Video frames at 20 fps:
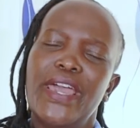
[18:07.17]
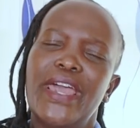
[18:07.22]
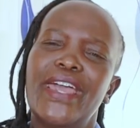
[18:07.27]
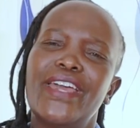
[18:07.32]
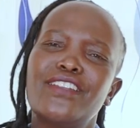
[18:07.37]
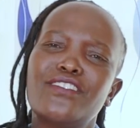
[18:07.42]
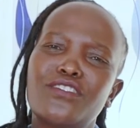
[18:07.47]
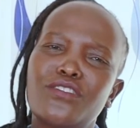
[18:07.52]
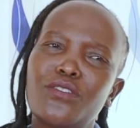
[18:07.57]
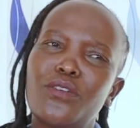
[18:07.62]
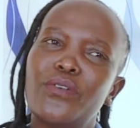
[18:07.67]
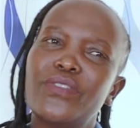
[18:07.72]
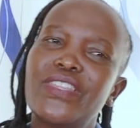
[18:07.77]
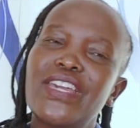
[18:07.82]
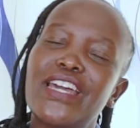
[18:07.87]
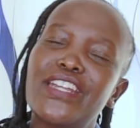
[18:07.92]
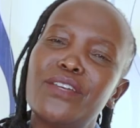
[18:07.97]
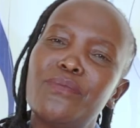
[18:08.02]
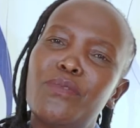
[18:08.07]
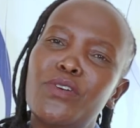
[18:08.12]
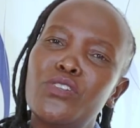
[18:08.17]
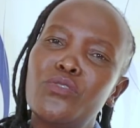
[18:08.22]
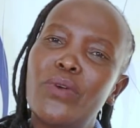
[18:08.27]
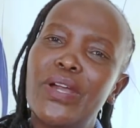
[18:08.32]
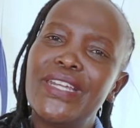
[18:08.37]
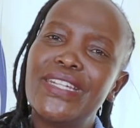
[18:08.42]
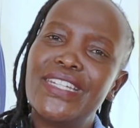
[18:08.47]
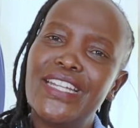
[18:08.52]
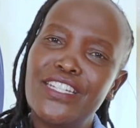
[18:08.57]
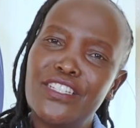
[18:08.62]
And so they are able to
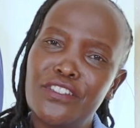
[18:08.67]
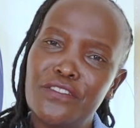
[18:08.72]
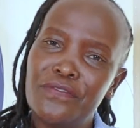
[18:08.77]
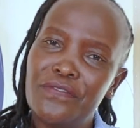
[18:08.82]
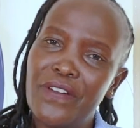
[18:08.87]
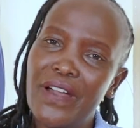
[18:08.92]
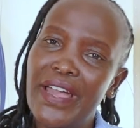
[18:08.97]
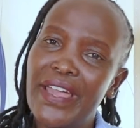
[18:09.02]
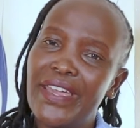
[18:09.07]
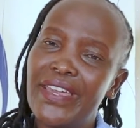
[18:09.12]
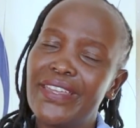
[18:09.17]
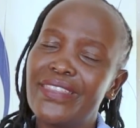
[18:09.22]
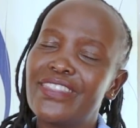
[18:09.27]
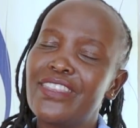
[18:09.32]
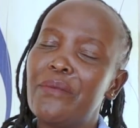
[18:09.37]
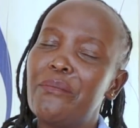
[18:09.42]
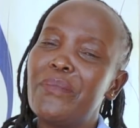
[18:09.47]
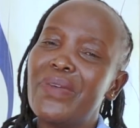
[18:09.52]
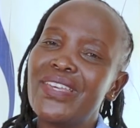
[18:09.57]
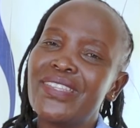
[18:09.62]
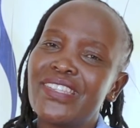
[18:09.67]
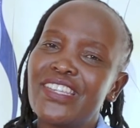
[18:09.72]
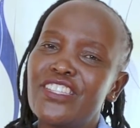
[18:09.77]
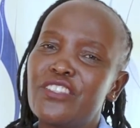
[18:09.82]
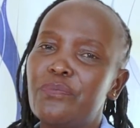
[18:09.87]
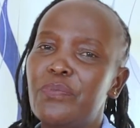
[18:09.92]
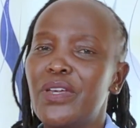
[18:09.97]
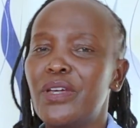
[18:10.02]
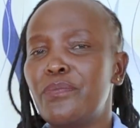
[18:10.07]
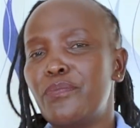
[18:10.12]
identify the
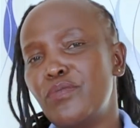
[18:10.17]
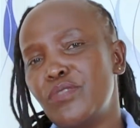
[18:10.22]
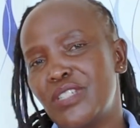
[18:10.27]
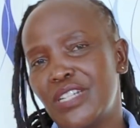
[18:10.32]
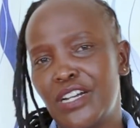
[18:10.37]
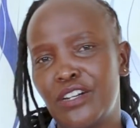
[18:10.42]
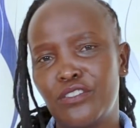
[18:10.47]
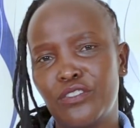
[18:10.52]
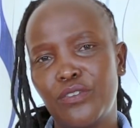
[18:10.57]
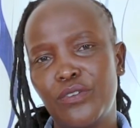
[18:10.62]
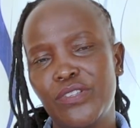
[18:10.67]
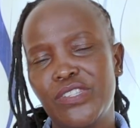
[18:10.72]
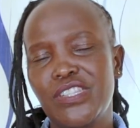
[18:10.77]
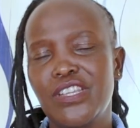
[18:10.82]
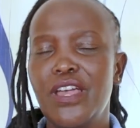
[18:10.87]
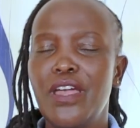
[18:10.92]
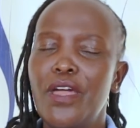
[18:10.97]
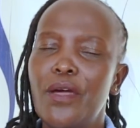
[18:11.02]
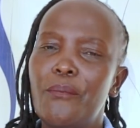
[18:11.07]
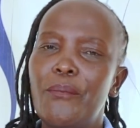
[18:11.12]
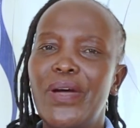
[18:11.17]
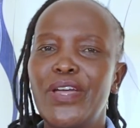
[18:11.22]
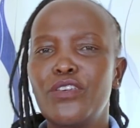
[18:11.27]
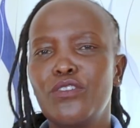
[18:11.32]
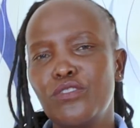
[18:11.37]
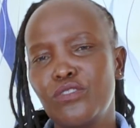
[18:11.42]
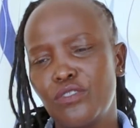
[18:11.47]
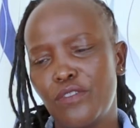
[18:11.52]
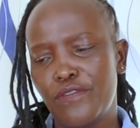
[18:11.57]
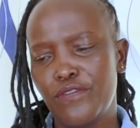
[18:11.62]
message being put across by
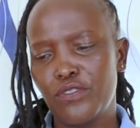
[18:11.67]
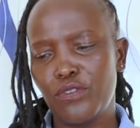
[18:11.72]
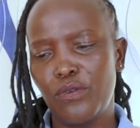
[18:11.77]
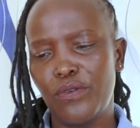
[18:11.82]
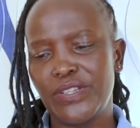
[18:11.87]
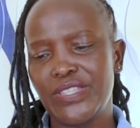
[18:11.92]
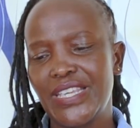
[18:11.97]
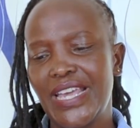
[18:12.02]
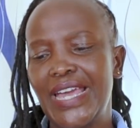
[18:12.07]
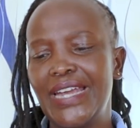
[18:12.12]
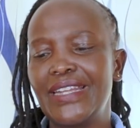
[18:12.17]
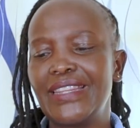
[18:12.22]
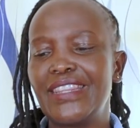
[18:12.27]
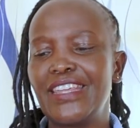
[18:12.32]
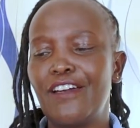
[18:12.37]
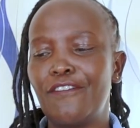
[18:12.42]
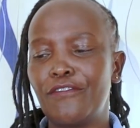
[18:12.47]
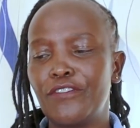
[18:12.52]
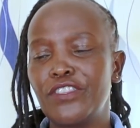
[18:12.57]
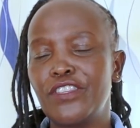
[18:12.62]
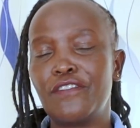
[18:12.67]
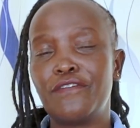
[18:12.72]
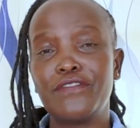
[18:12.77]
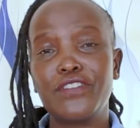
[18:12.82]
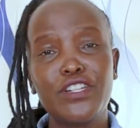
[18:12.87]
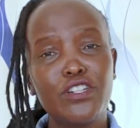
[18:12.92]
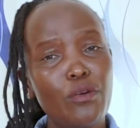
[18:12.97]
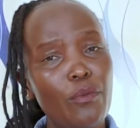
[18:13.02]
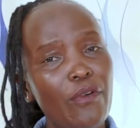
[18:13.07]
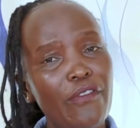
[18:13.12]
use of songs. And therefore, the
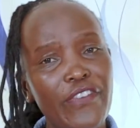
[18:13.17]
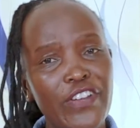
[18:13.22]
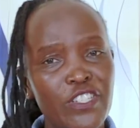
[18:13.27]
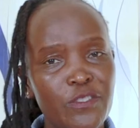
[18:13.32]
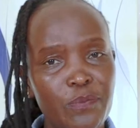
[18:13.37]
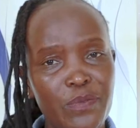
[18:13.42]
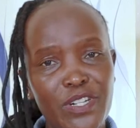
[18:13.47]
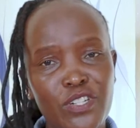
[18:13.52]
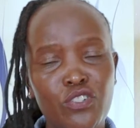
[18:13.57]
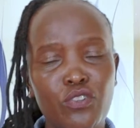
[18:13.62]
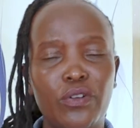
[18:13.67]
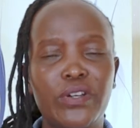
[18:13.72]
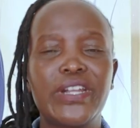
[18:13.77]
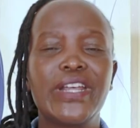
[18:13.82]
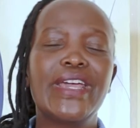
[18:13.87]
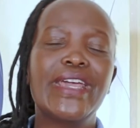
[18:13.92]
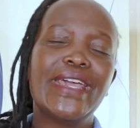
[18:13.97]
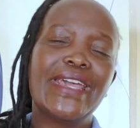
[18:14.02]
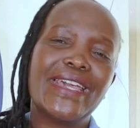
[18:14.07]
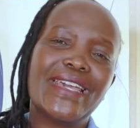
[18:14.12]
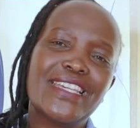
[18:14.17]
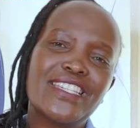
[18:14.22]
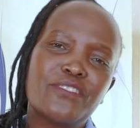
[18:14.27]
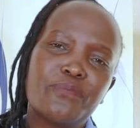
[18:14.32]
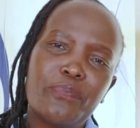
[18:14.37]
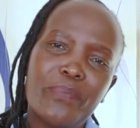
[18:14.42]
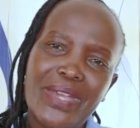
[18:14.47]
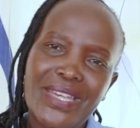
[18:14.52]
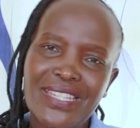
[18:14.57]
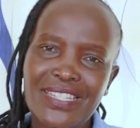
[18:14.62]
freedom of expression is
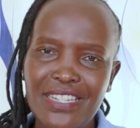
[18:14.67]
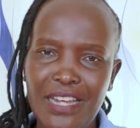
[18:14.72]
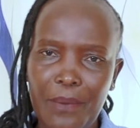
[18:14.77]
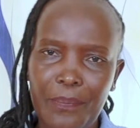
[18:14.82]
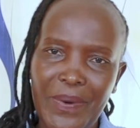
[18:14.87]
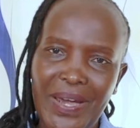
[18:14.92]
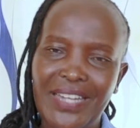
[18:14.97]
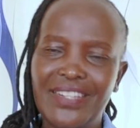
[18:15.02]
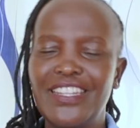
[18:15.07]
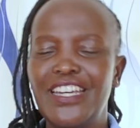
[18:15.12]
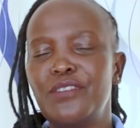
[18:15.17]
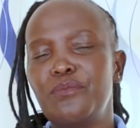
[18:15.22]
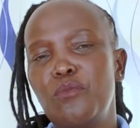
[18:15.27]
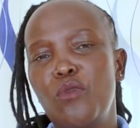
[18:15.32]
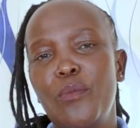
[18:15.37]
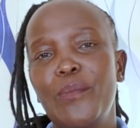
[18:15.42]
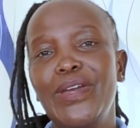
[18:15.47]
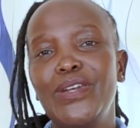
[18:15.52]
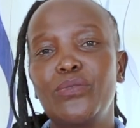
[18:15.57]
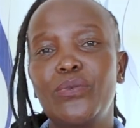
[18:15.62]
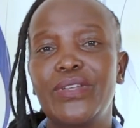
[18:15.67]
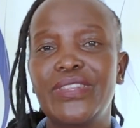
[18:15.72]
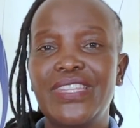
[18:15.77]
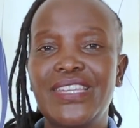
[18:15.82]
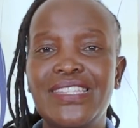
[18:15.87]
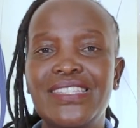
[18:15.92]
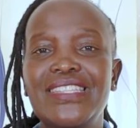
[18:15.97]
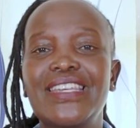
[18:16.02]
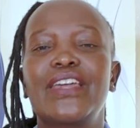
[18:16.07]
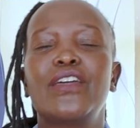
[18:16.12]
messed up at that moment when
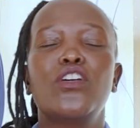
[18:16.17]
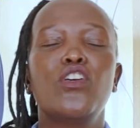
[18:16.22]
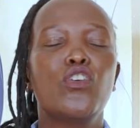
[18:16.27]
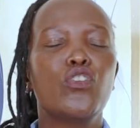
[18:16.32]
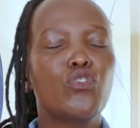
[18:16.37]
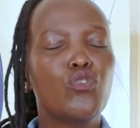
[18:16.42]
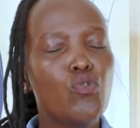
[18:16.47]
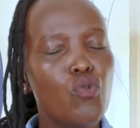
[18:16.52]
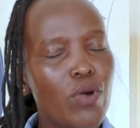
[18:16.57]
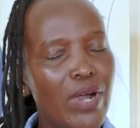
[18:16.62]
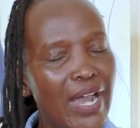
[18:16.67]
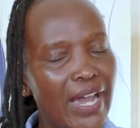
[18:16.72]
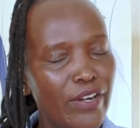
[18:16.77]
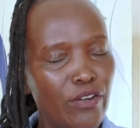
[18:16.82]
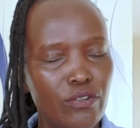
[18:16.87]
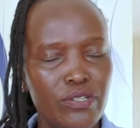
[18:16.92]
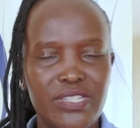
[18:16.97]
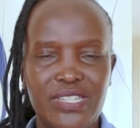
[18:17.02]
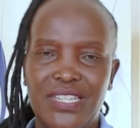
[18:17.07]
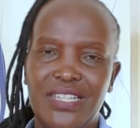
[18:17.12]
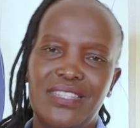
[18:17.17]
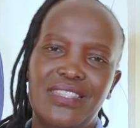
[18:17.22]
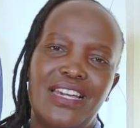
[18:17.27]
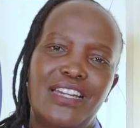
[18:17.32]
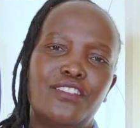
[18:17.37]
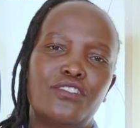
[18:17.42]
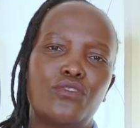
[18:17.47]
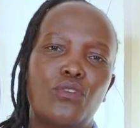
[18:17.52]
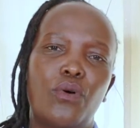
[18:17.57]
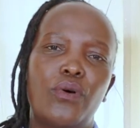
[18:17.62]
they say, you cannot sing
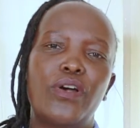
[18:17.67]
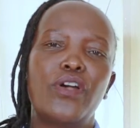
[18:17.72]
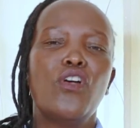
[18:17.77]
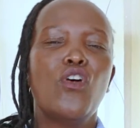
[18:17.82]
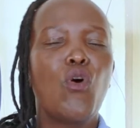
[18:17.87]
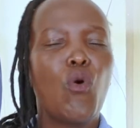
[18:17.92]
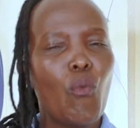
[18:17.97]
that song.